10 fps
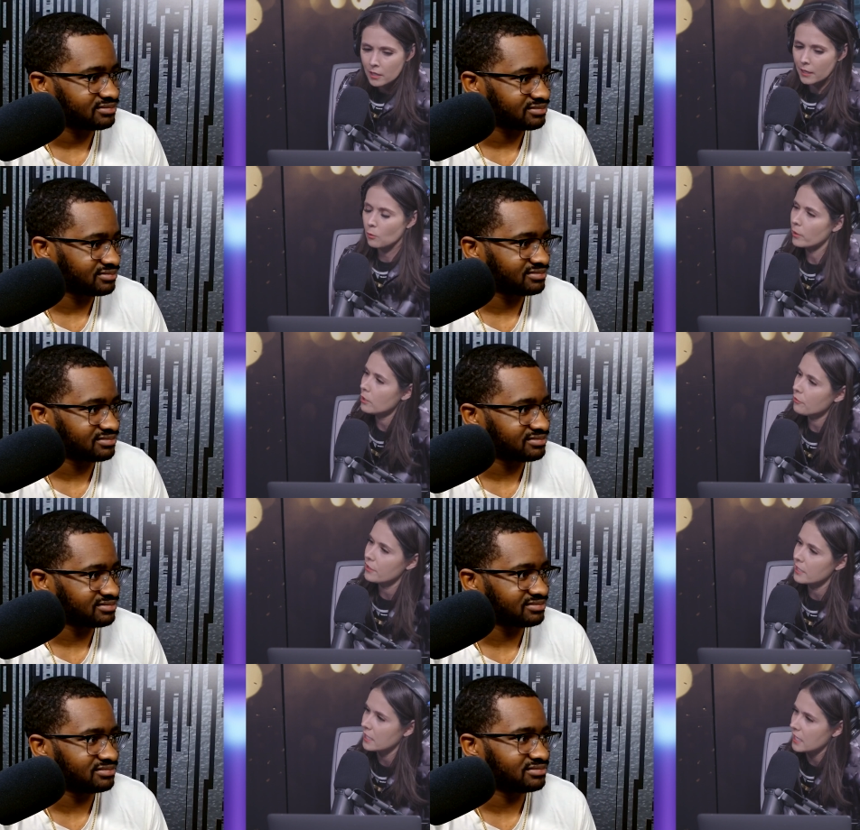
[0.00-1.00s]
Speaker 1: Like, what do you
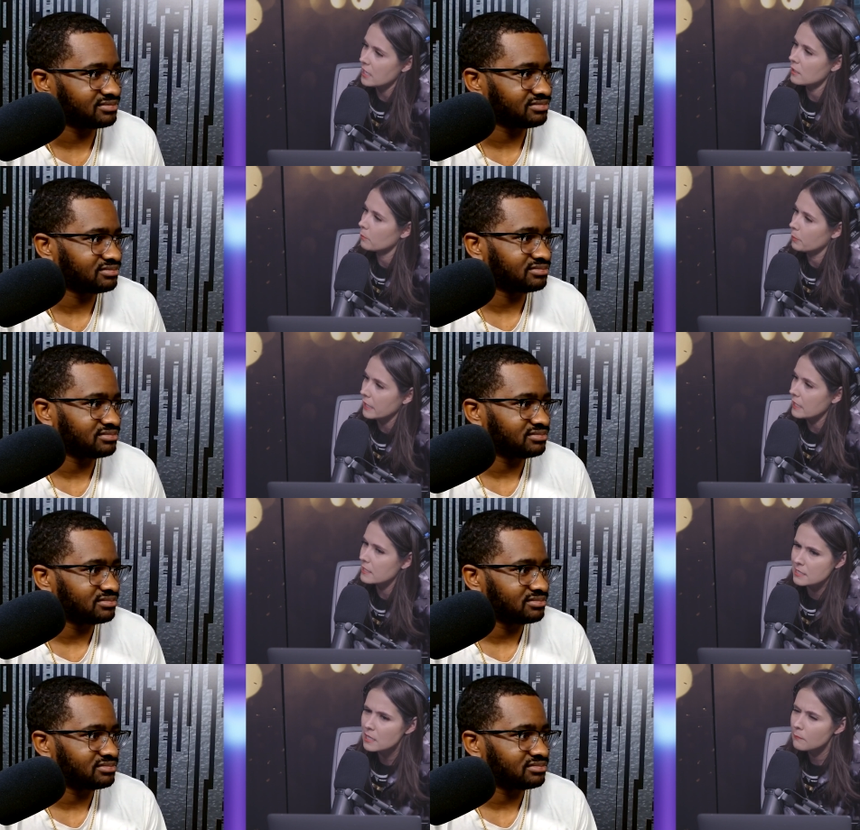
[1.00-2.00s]
think he could be?
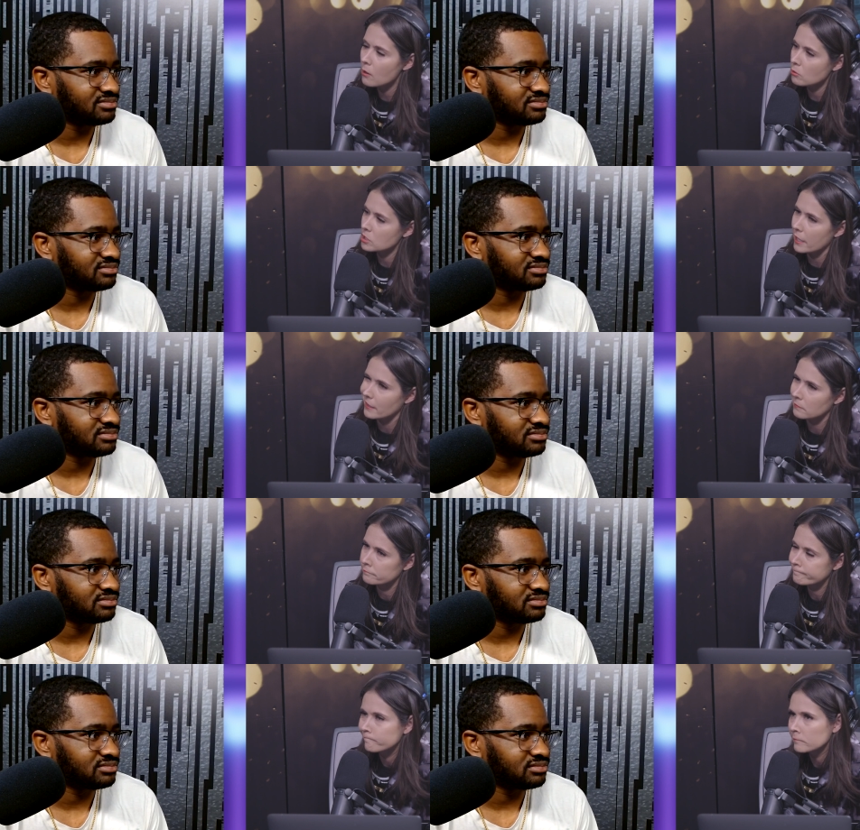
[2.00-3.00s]
Is he the most, like,
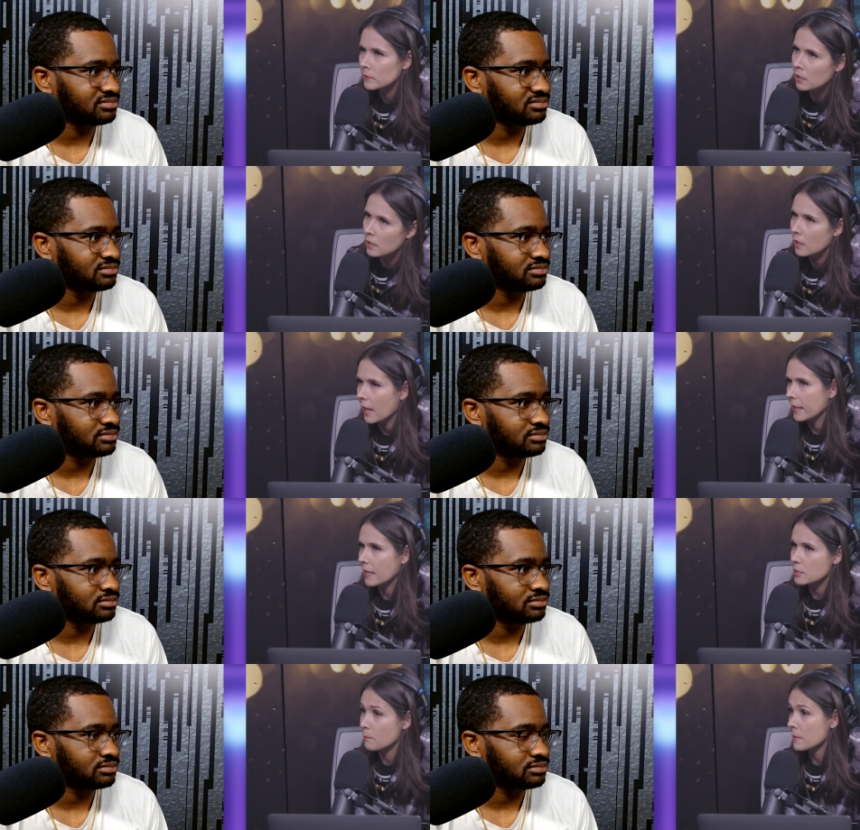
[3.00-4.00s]
I
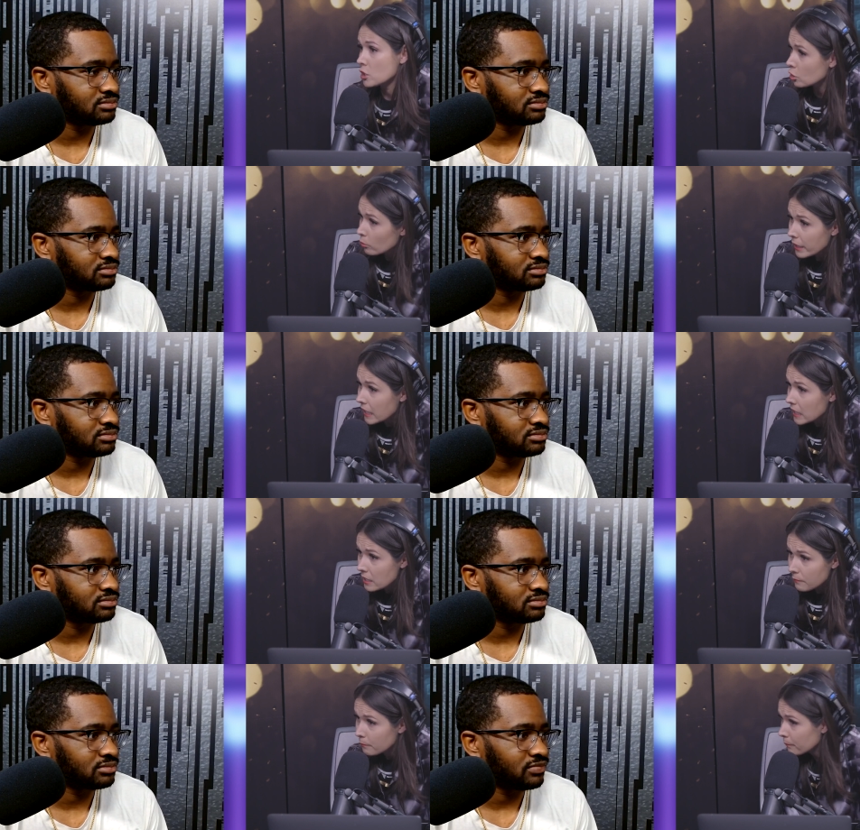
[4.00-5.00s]
guess,
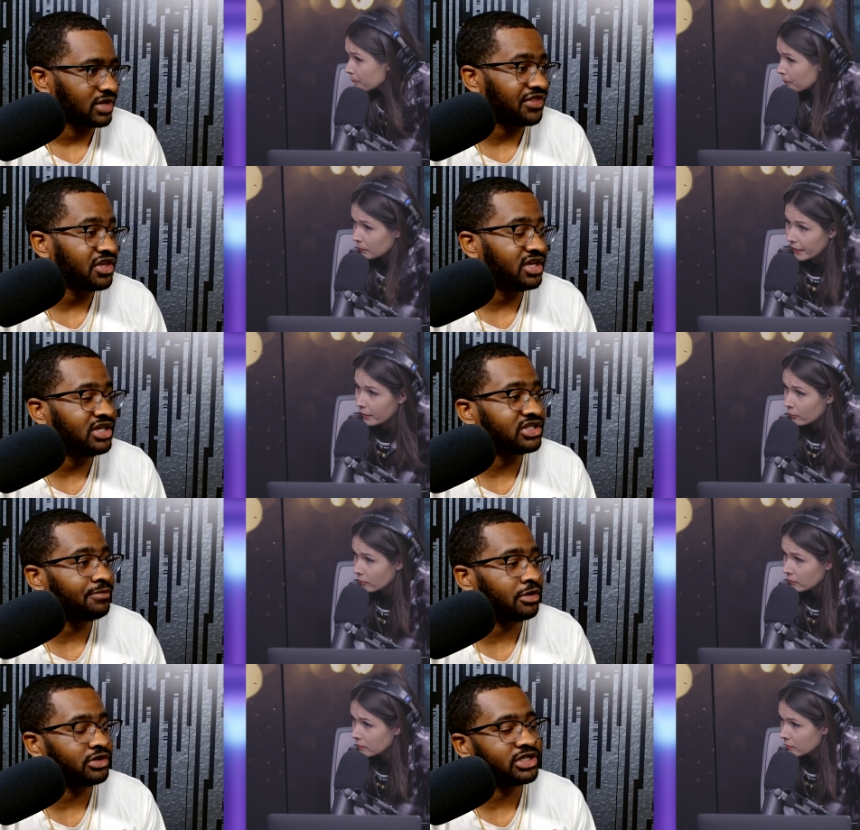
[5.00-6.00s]
mystery I think player? he's
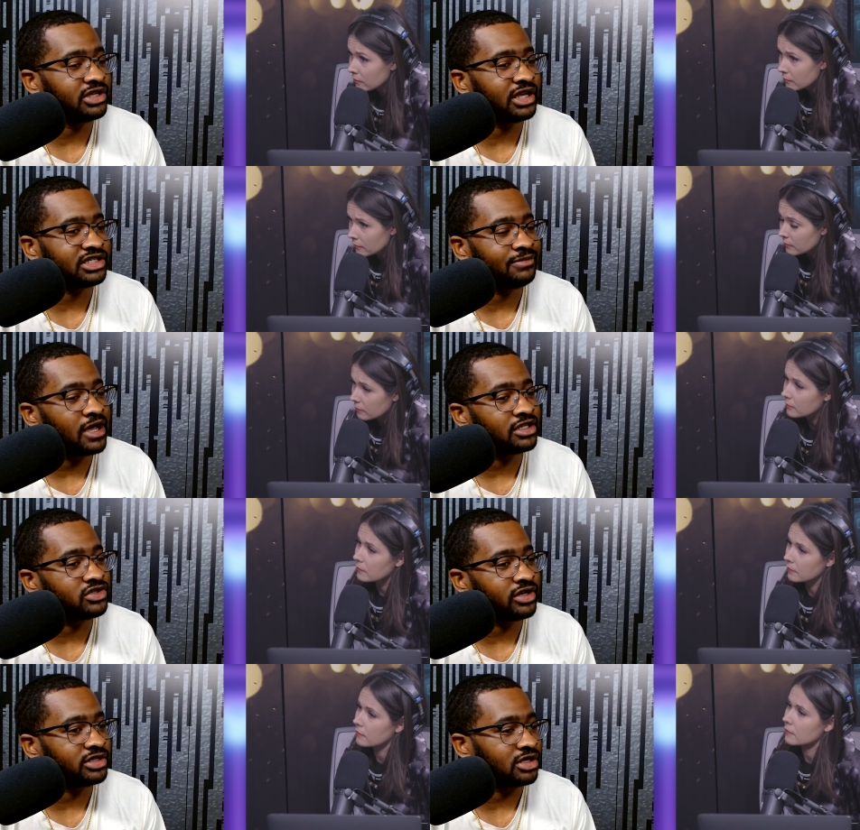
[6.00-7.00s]
the
Speaker 2: person that somebody
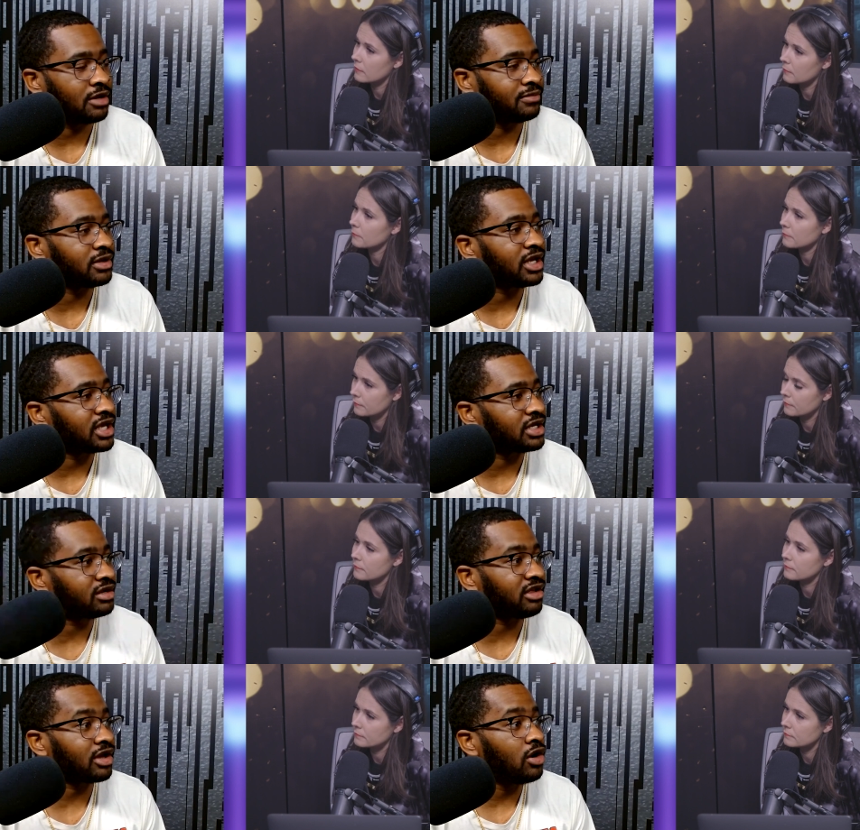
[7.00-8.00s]
trades up and
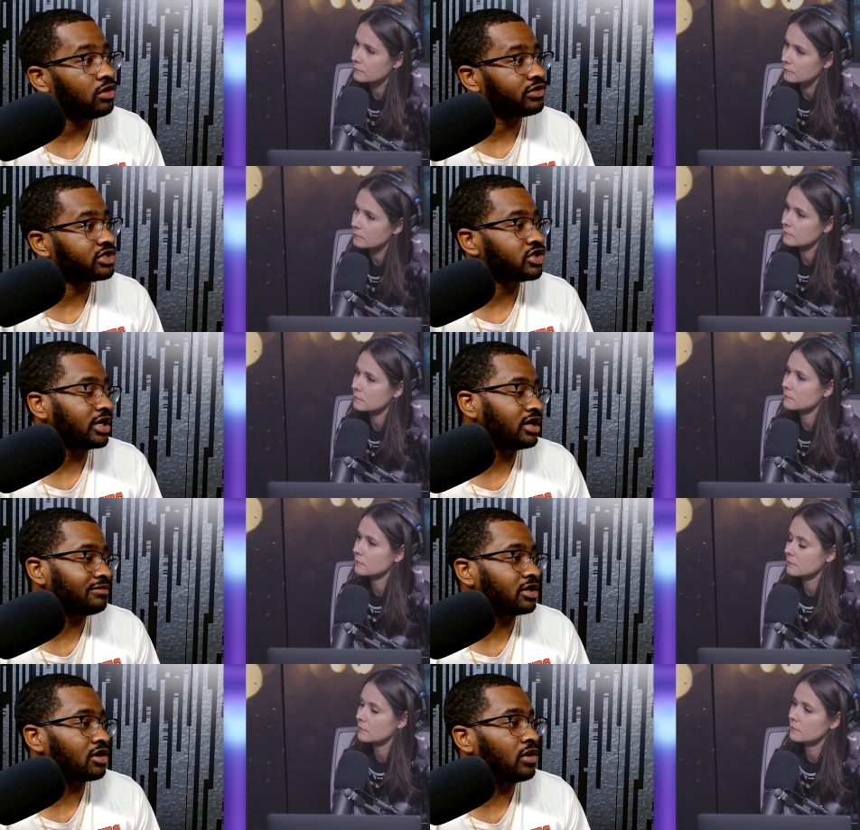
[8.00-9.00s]
they're like, oh, they're trading
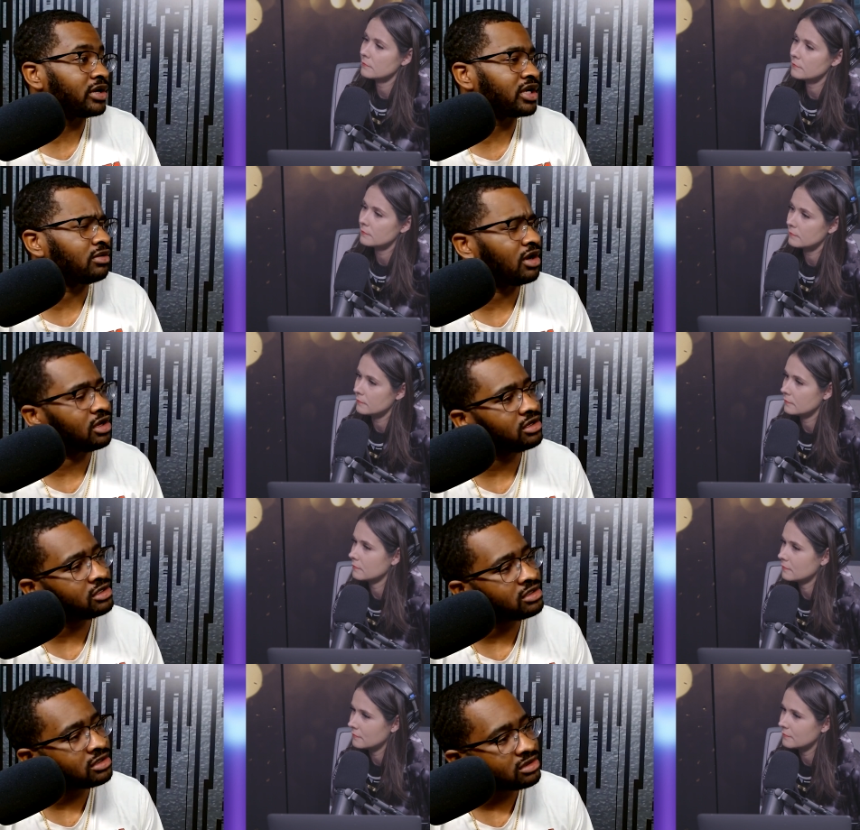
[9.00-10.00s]
up. They're going to get,
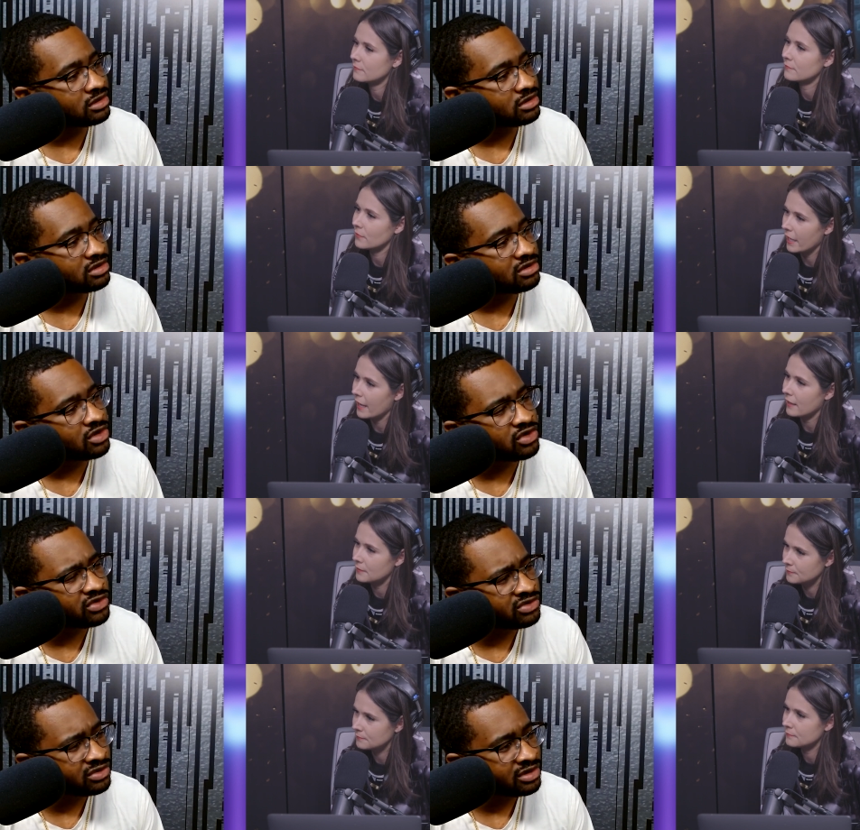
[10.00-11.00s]
huh?
Speaker 1: Yeah.
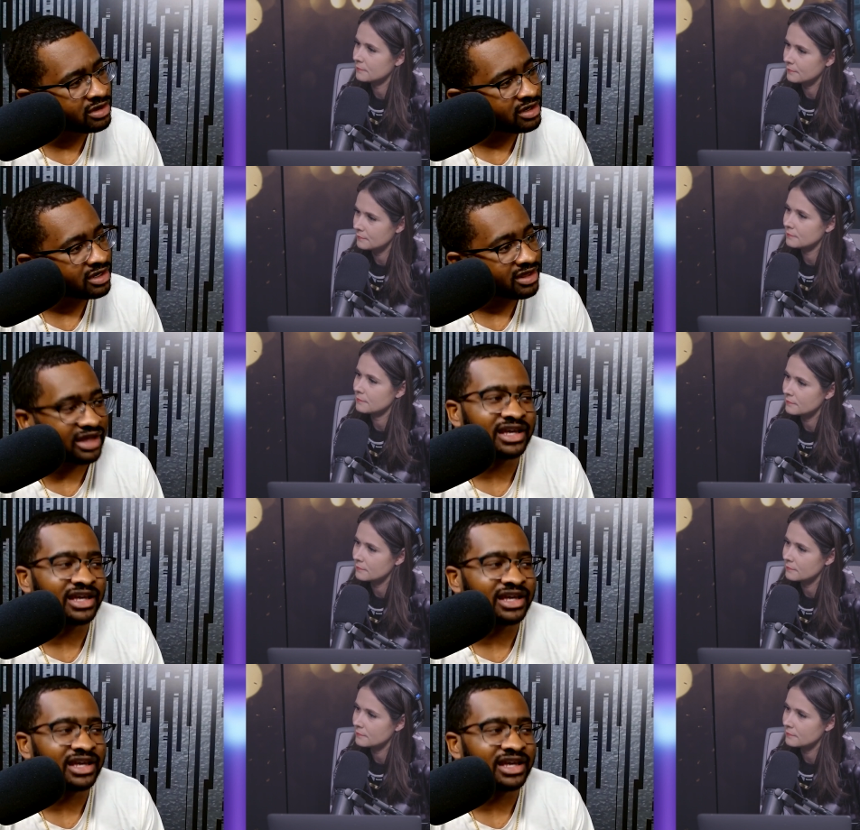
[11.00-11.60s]
Who?
Speaker 2: Like